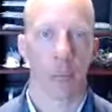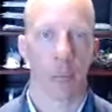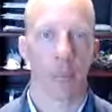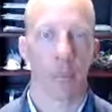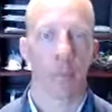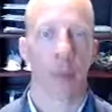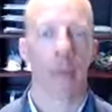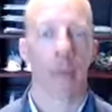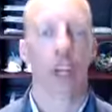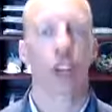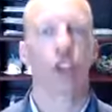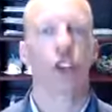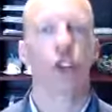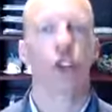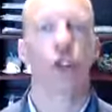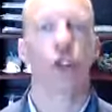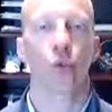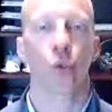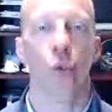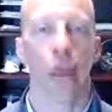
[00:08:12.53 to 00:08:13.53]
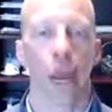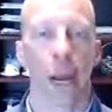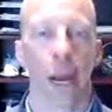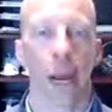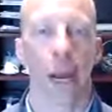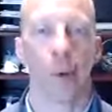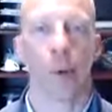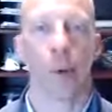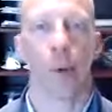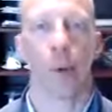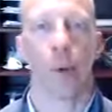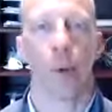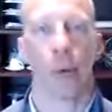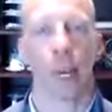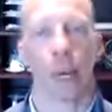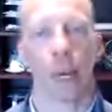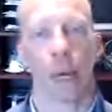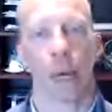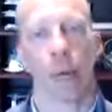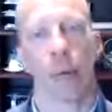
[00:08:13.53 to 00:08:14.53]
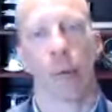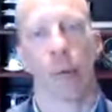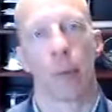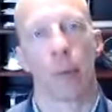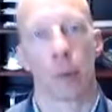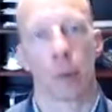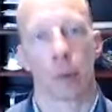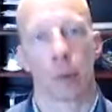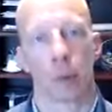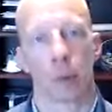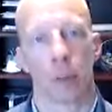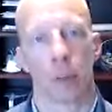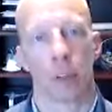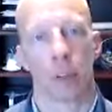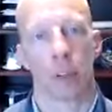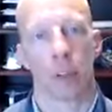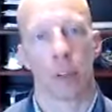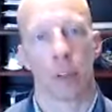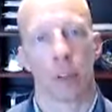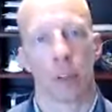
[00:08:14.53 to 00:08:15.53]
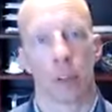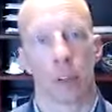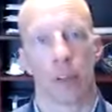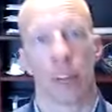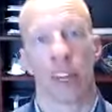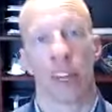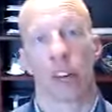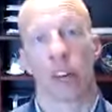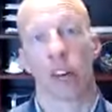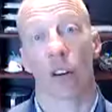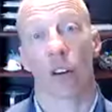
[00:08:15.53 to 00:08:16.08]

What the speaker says: Making sure that I am communicating with people so they are